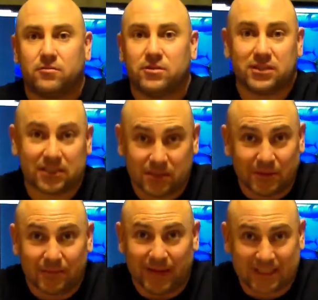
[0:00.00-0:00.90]
which is, to
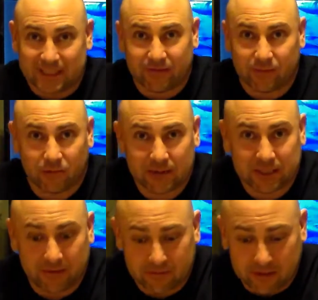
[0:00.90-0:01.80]
me, makes it even more
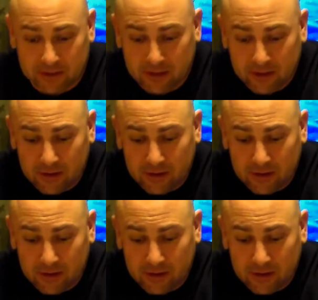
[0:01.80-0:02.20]
safety.